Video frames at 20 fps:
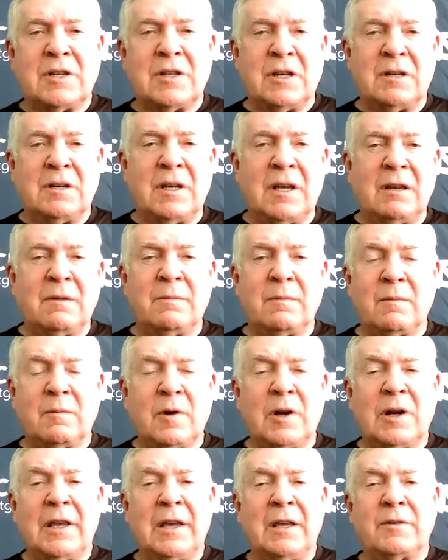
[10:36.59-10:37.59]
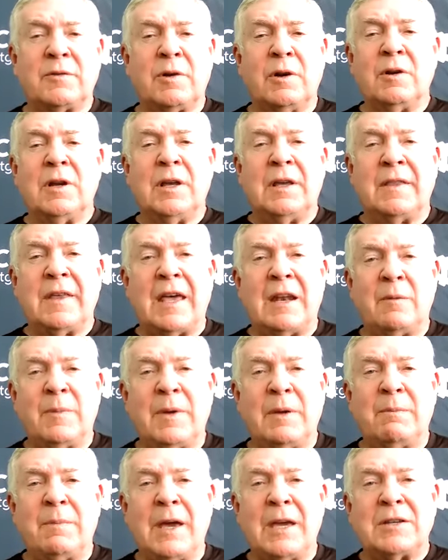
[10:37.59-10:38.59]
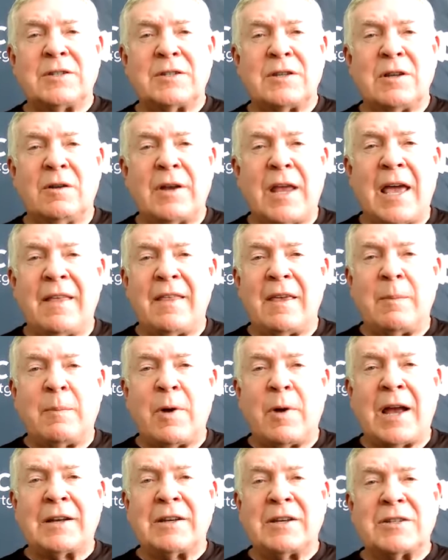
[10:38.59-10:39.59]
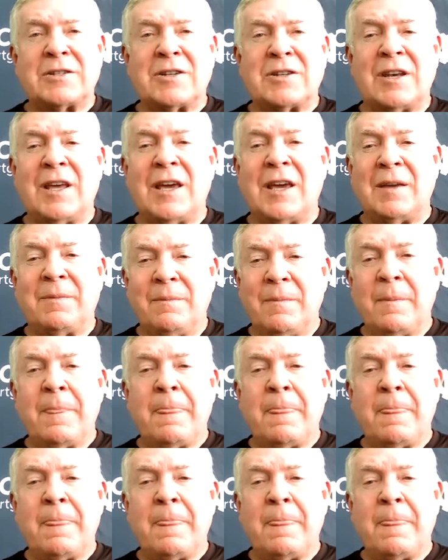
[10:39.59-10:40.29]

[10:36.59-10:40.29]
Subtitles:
And really and truly, that'll be based on how they practice today.